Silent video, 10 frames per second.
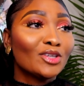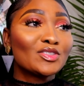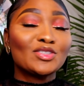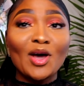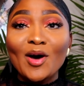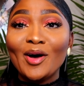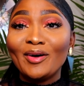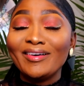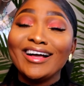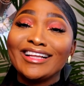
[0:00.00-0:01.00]
So
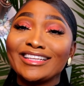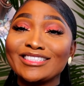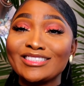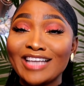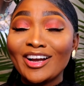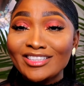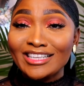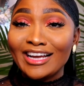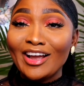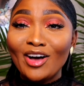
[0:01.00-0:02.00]
the second
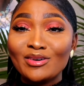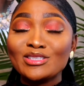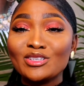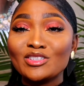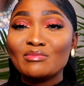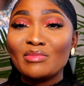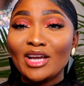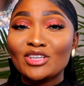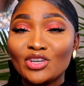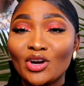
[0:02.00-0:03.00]
thing I always do is
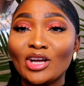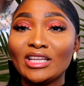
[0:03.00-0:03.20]
make sure